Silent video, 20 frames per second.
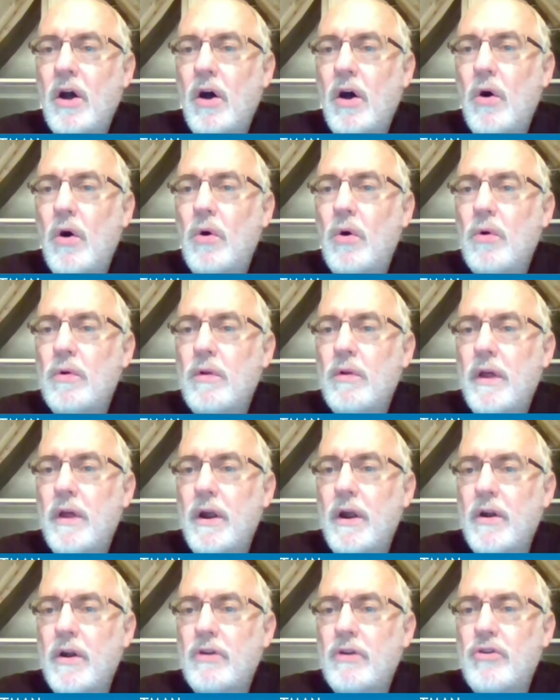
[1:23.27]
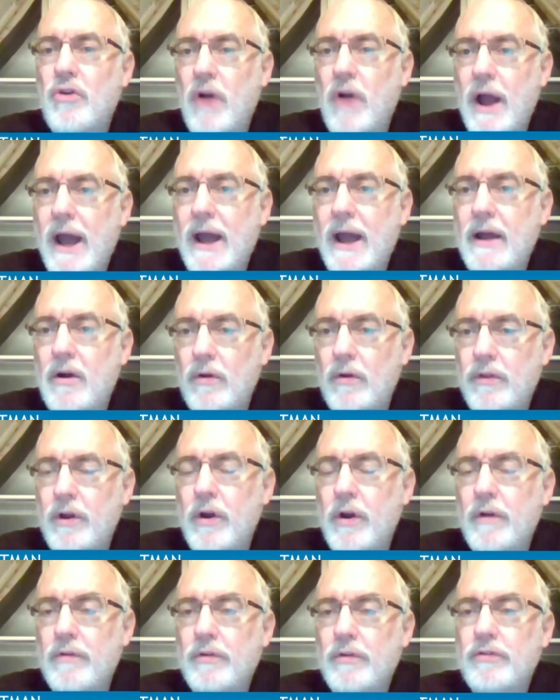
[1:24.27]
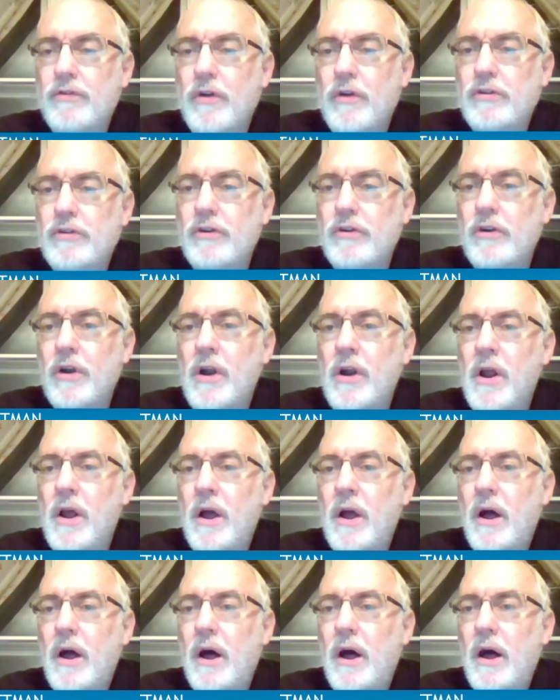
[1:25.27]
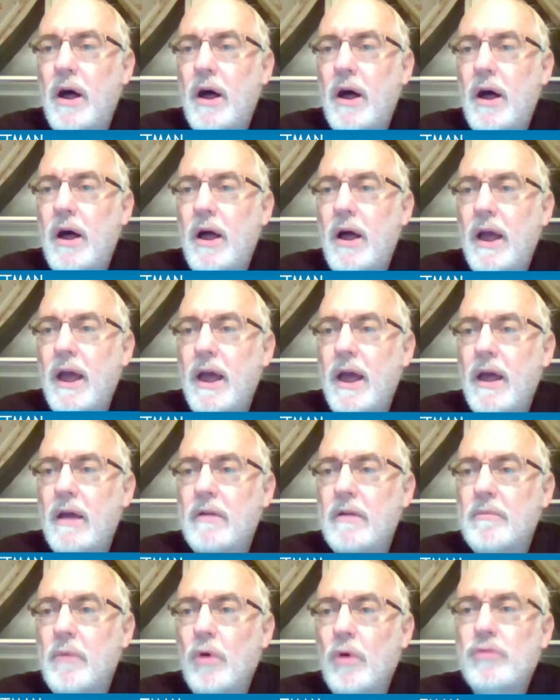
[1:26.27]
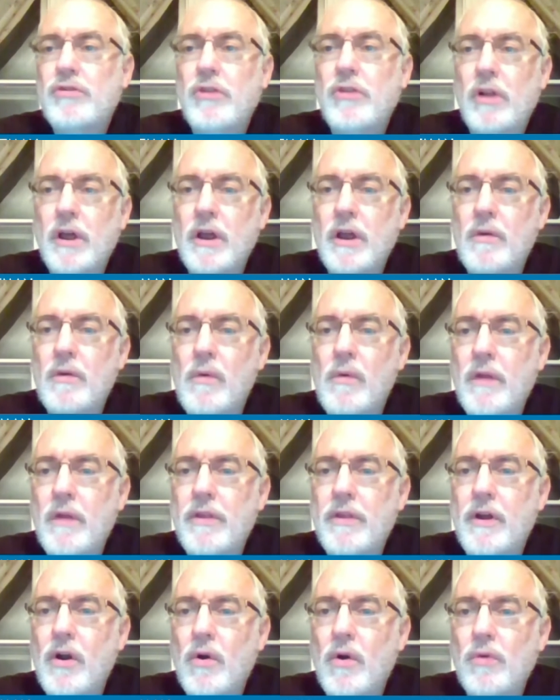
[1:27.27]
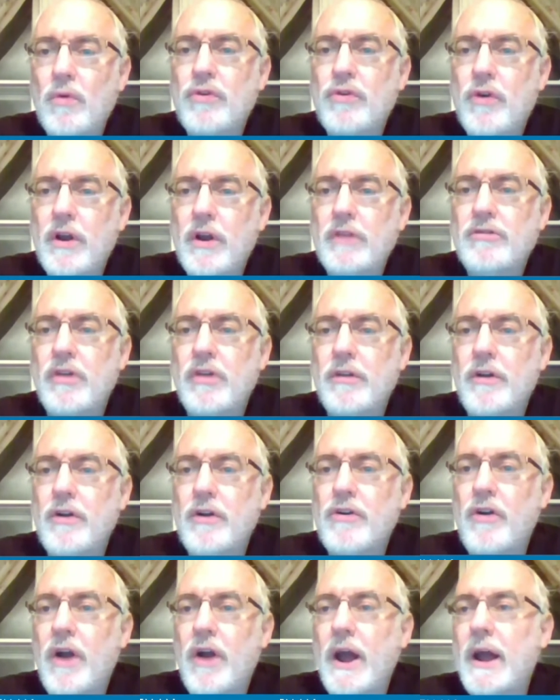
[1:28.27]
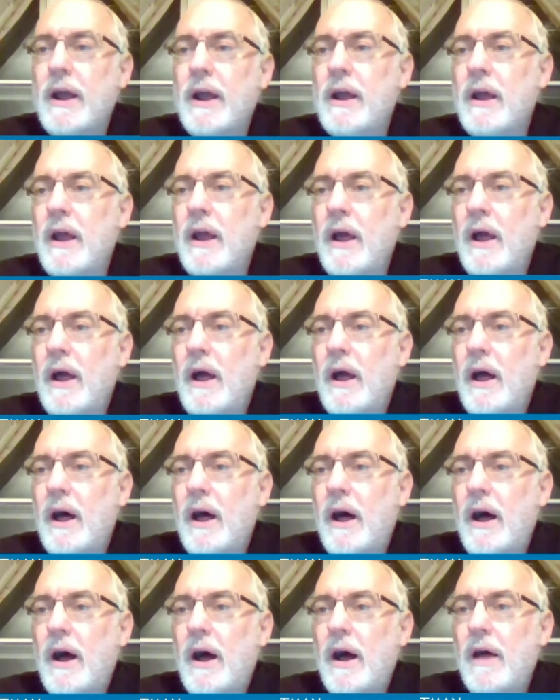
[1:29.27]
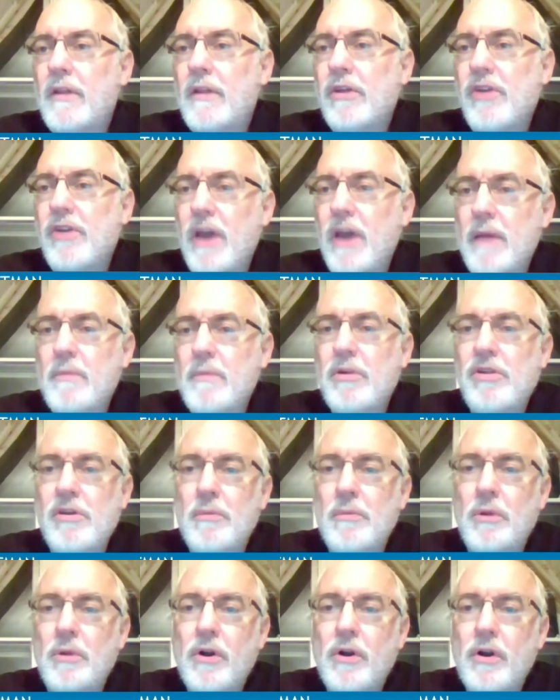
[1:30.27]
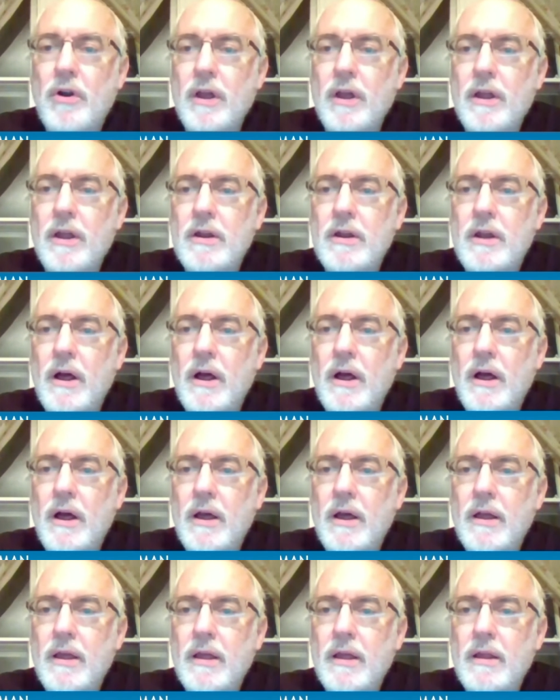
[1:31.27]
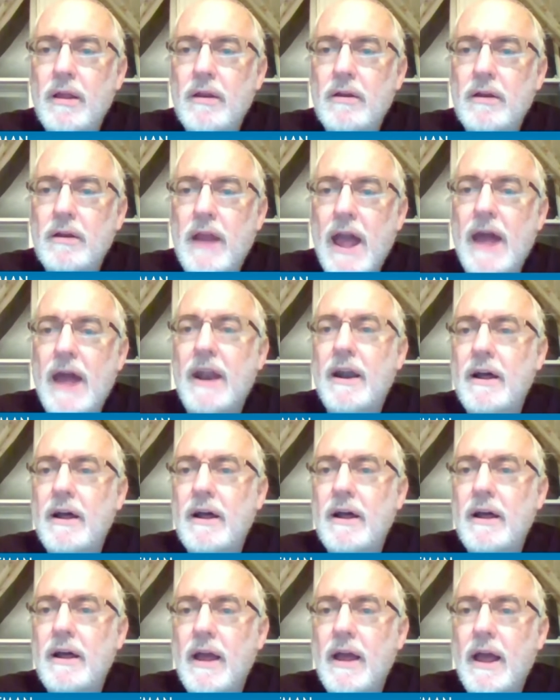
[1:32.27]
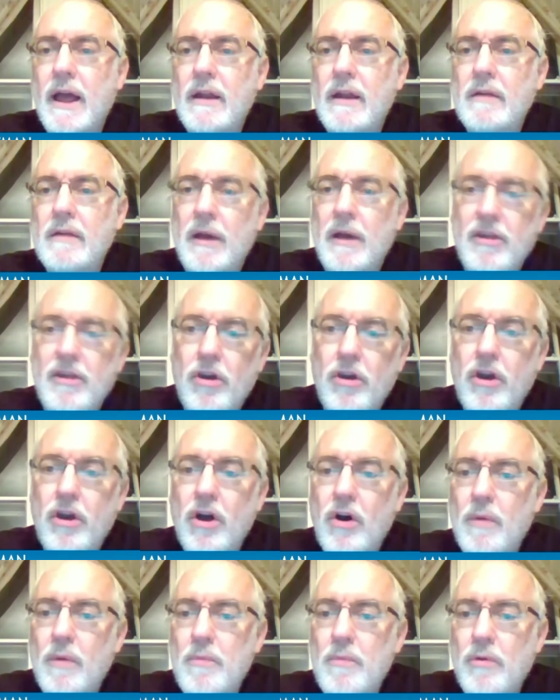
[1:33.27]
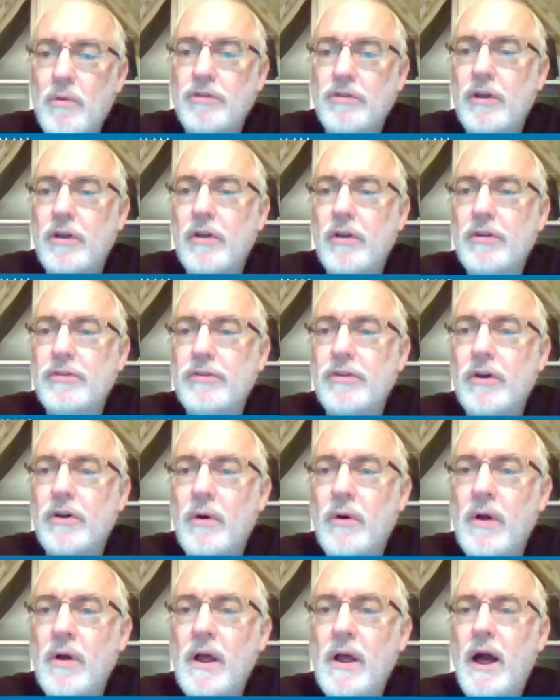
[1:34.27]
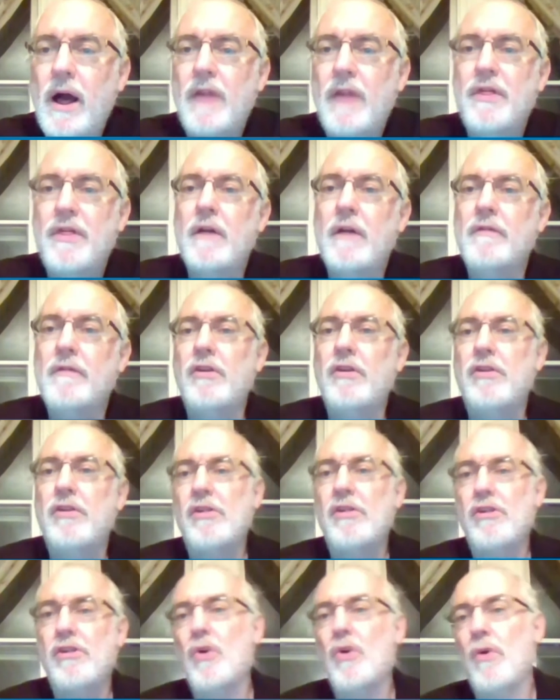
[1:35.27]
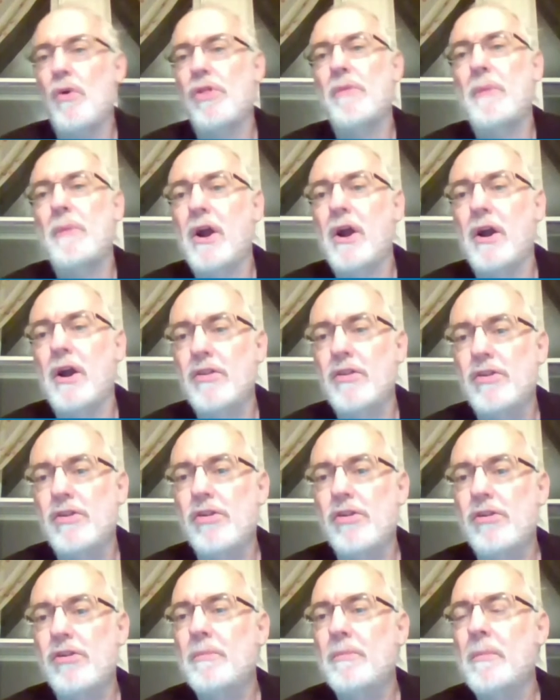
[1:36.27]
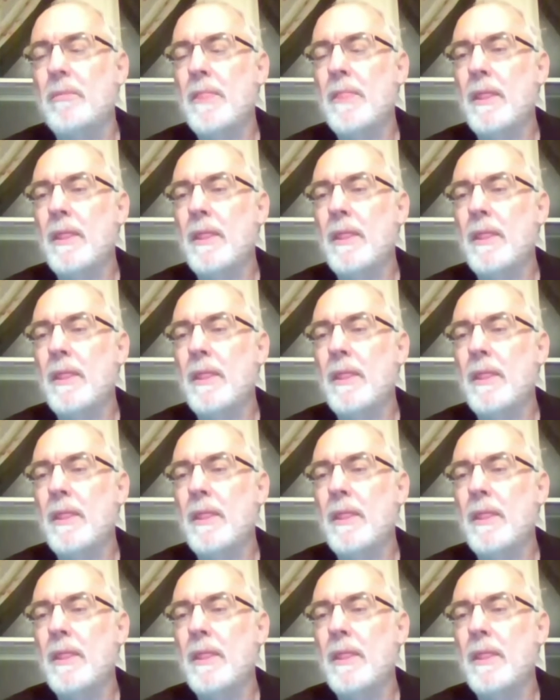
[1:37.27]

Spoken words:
own their track, own their infrastructure, and mostly run their own trains on their track. The same is similar in Canada and Mexico and Brazil. So I think of this as the North American system.